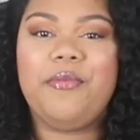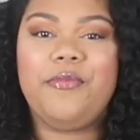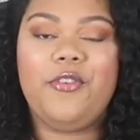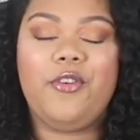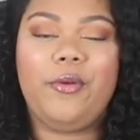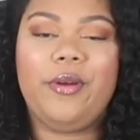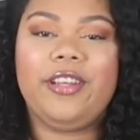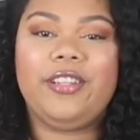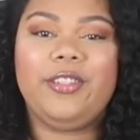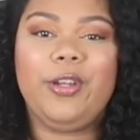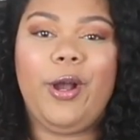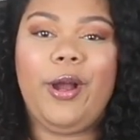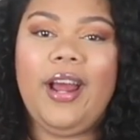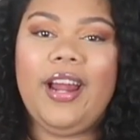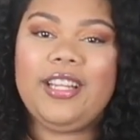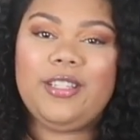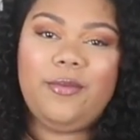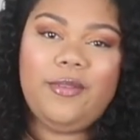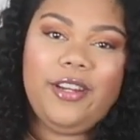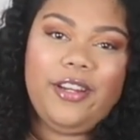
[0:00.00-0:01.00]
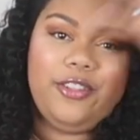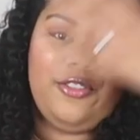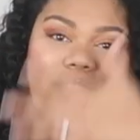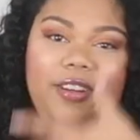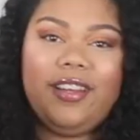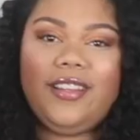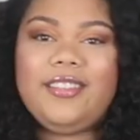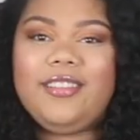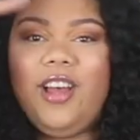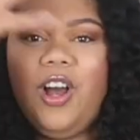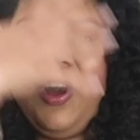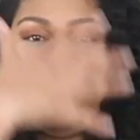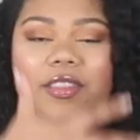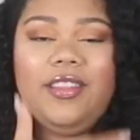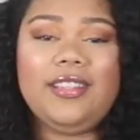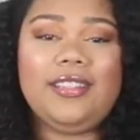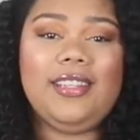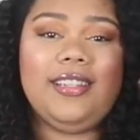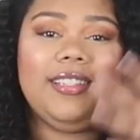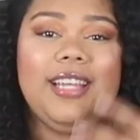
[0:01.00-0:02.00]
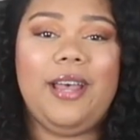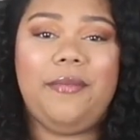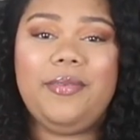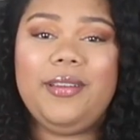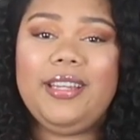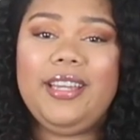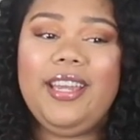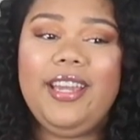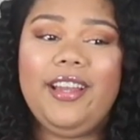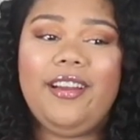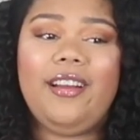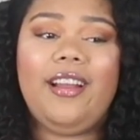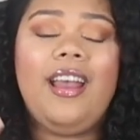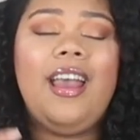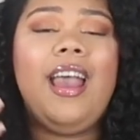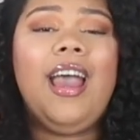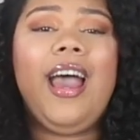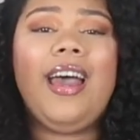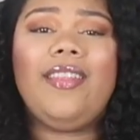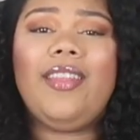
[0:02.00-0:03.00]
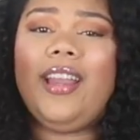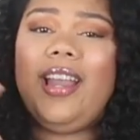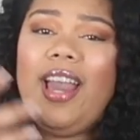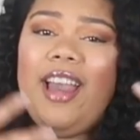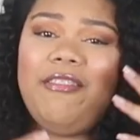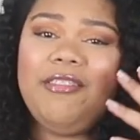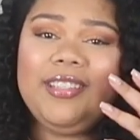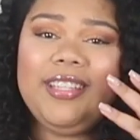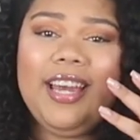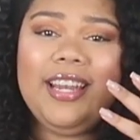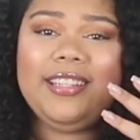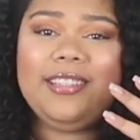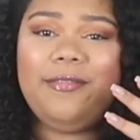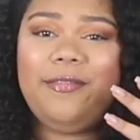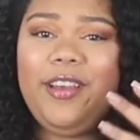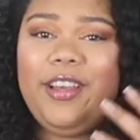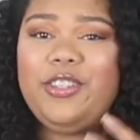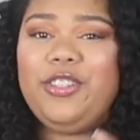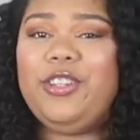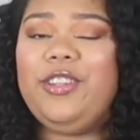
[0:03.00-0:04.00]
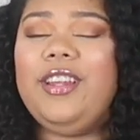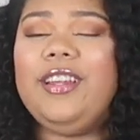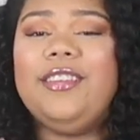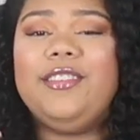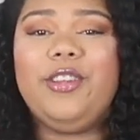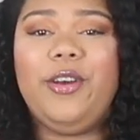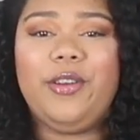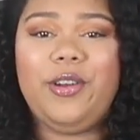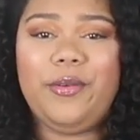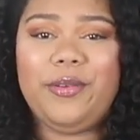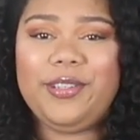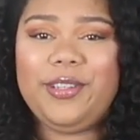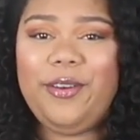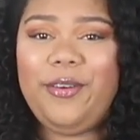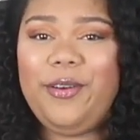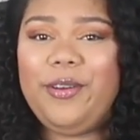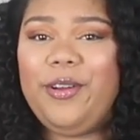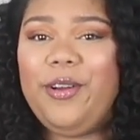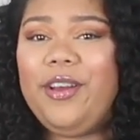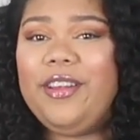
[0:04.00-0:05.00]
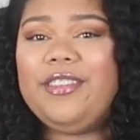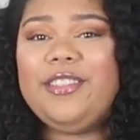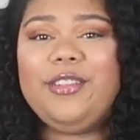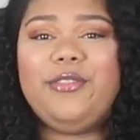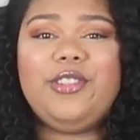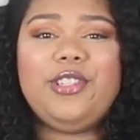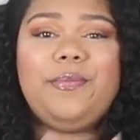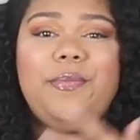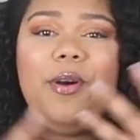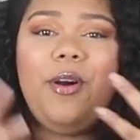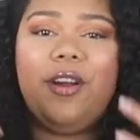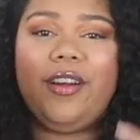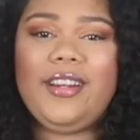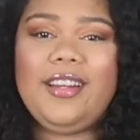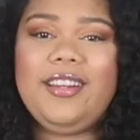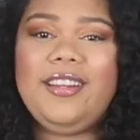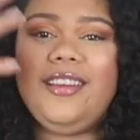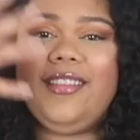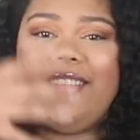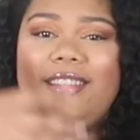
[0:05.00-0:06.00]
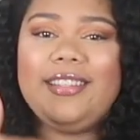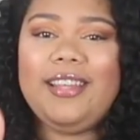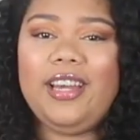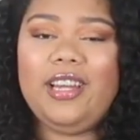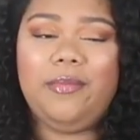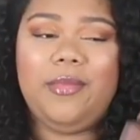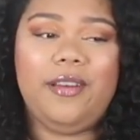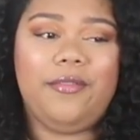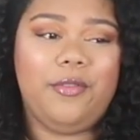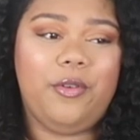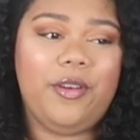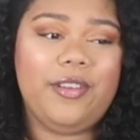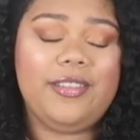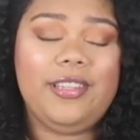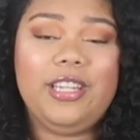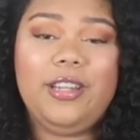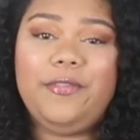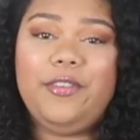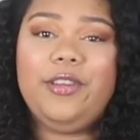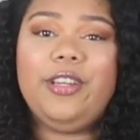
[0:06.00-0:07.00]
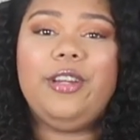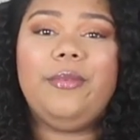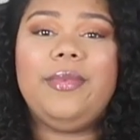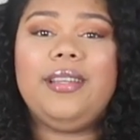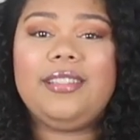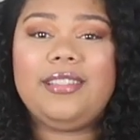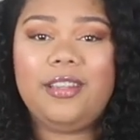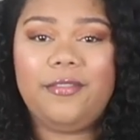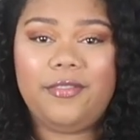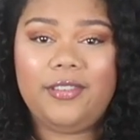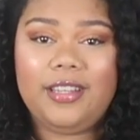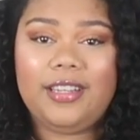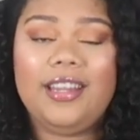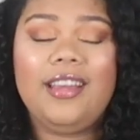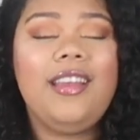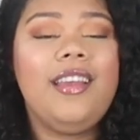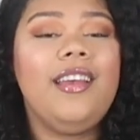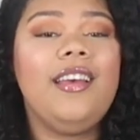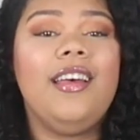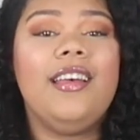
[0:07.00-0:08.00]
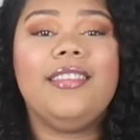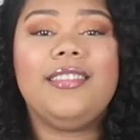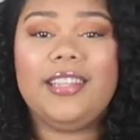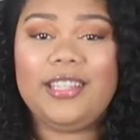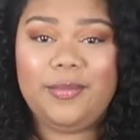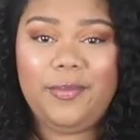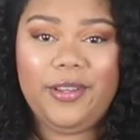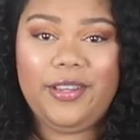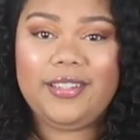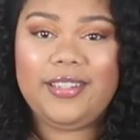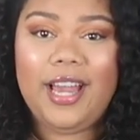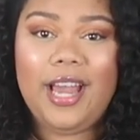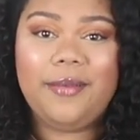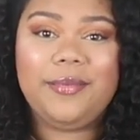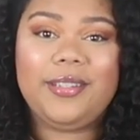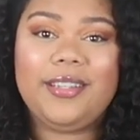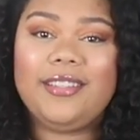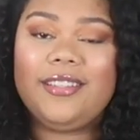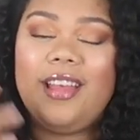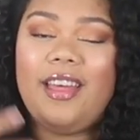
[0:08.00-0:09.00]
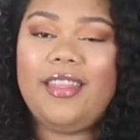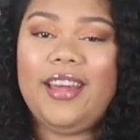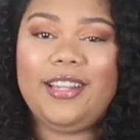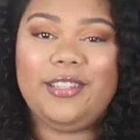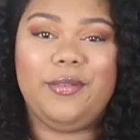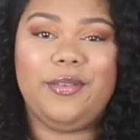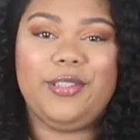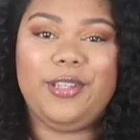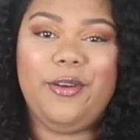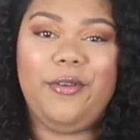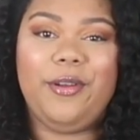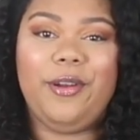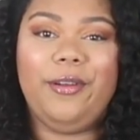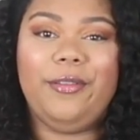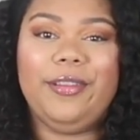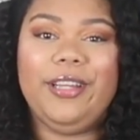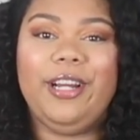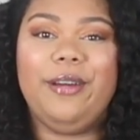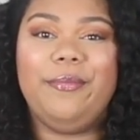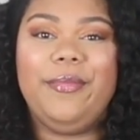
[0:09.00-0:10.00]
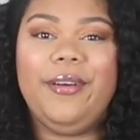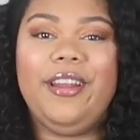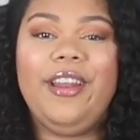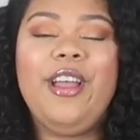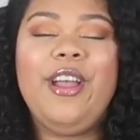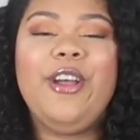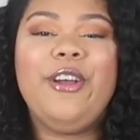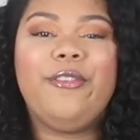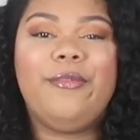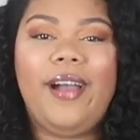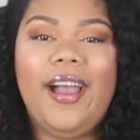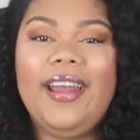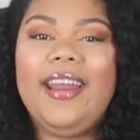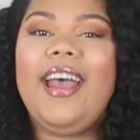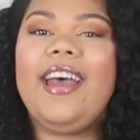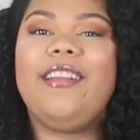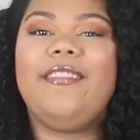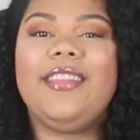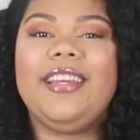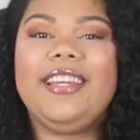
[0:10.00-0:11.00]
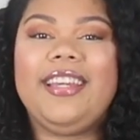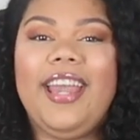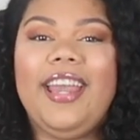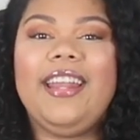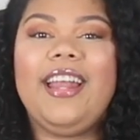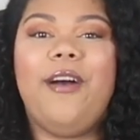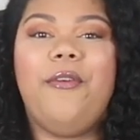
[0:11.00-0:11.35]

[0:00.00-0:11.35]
before we start, I just want to address all this that's happening here. I think I have a sinus infection. Don't know what's going on, so just pardon the sound of my voice, and if you hear me sniffling 6 million times, because that's what's going on there. But right out of the gate,